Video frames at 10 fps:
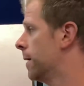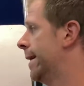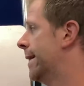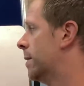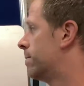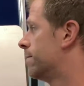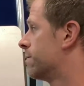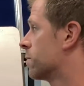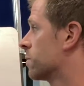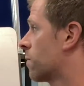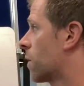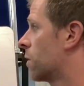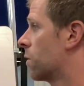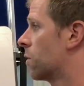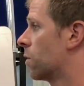
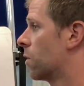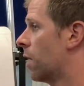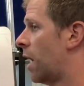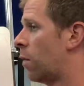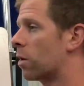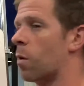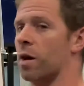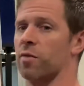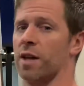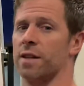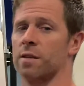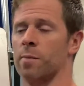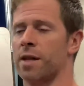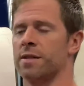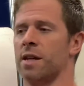I would quantify that the
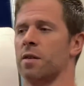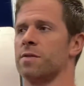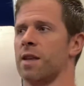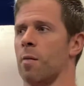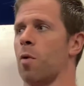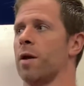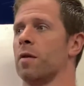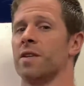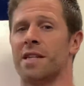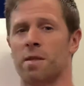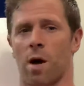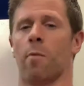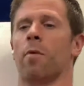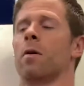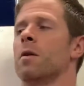meditative standpoint of an
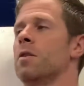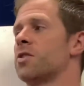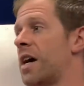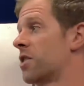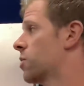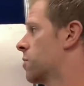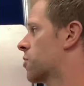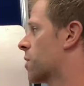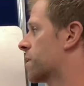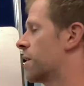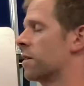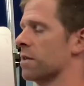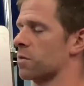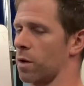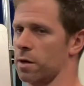EMOM / circuits like
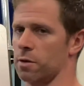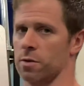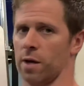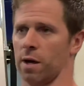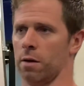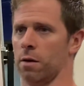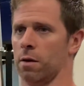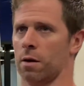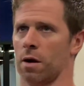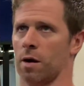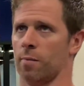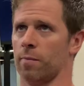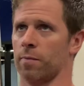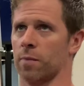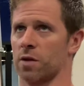this, where you're doing
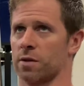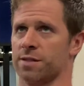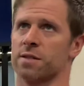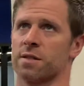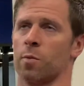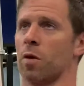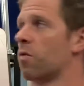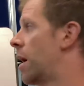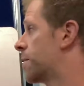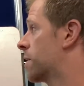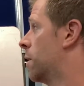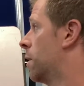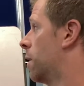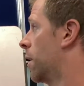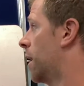a consistent number of reps.
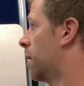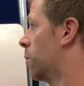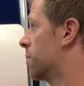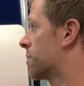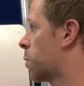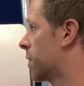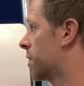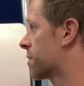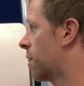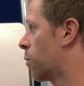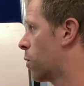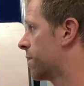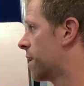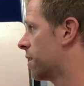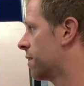Again, it was 20 on the slide board,
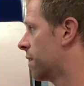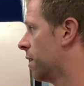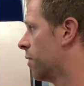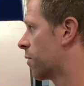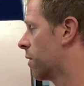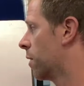10 on the deadlift,